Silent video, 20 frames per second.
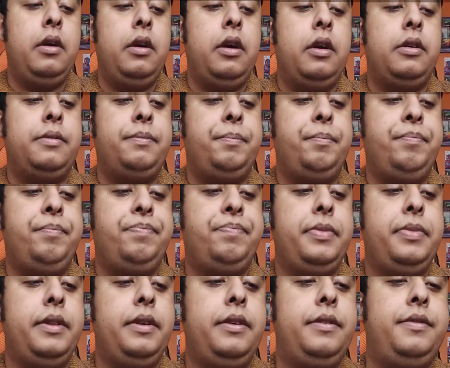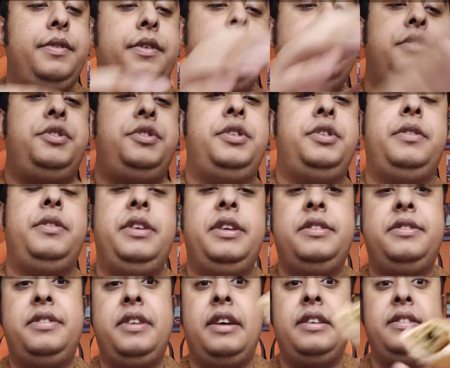Oh, I forgot to try the
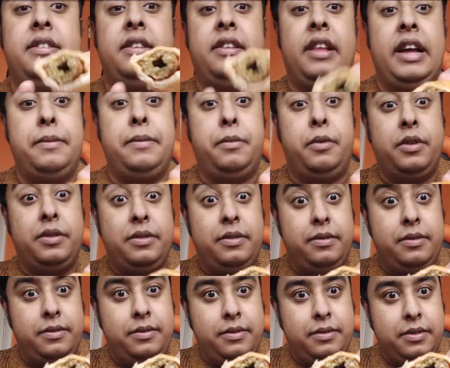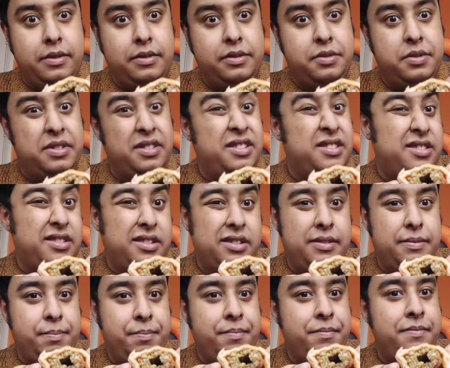inside of the lamb one. That's what it looks
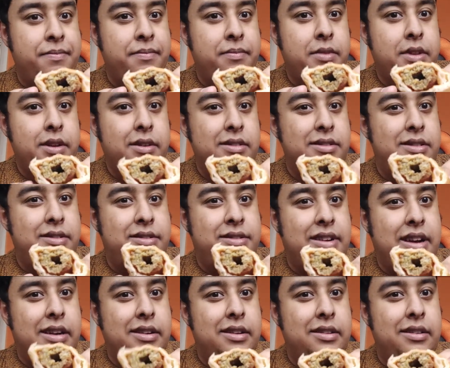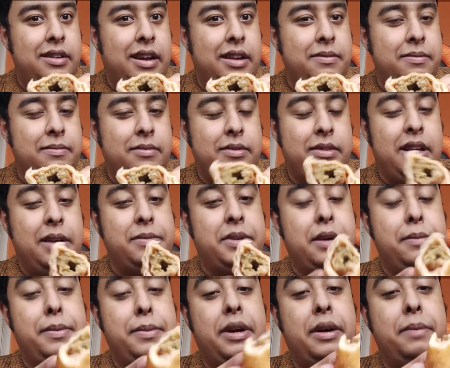like. It's a standard lamb
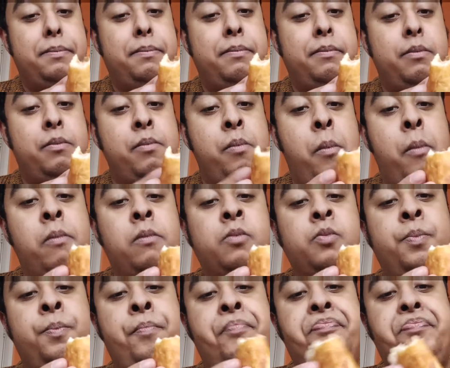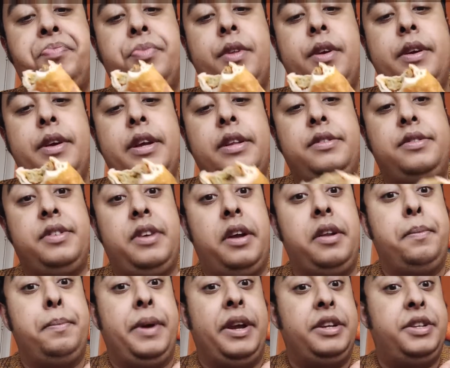kebab
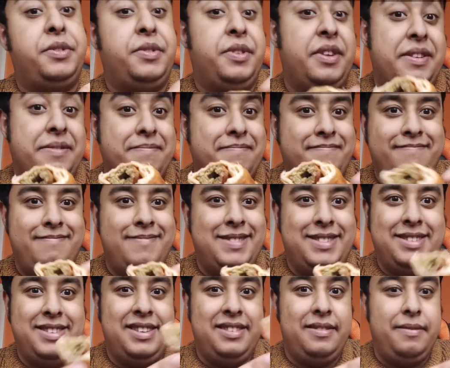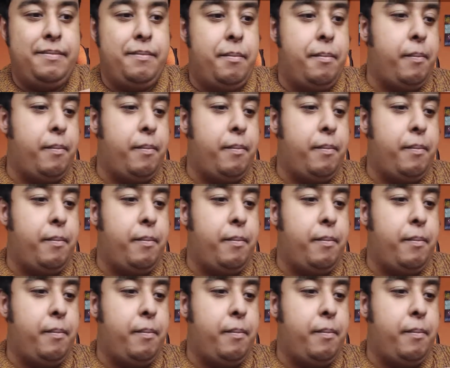inside a pastry. That's it.